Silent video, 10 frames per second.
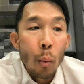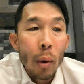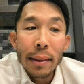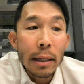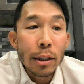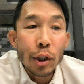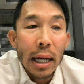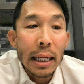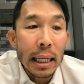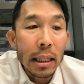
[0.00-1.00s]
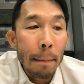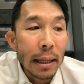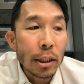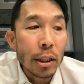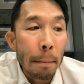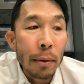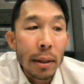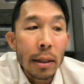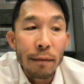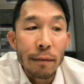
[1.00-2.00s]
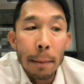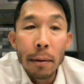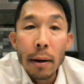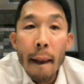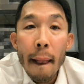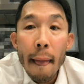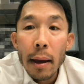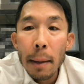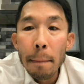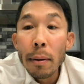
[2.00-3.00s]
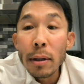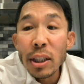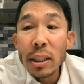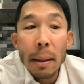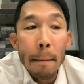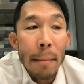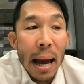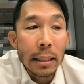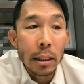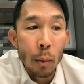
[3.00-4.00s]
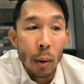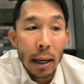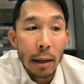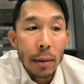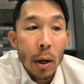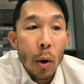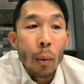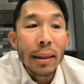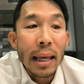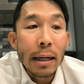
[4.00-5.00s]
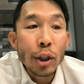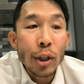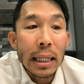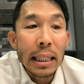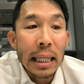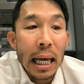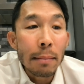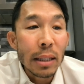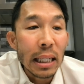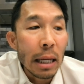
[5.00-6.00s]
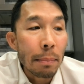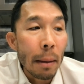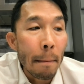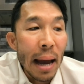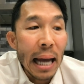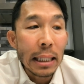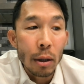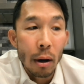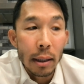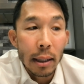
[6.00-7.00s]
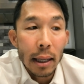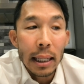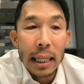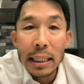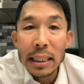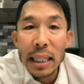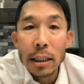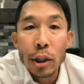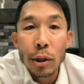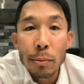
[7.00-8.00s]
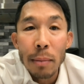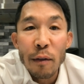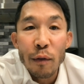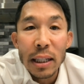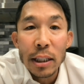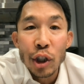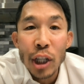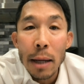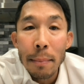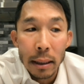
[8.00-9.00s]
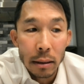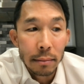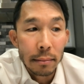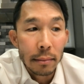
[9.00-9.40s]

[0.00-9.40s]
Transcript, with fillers: While they are trying to get the patient to breathe in the vapor, he pushes the mask away while they are trying to get him to keep the mask on. And he says to my friend Jamin,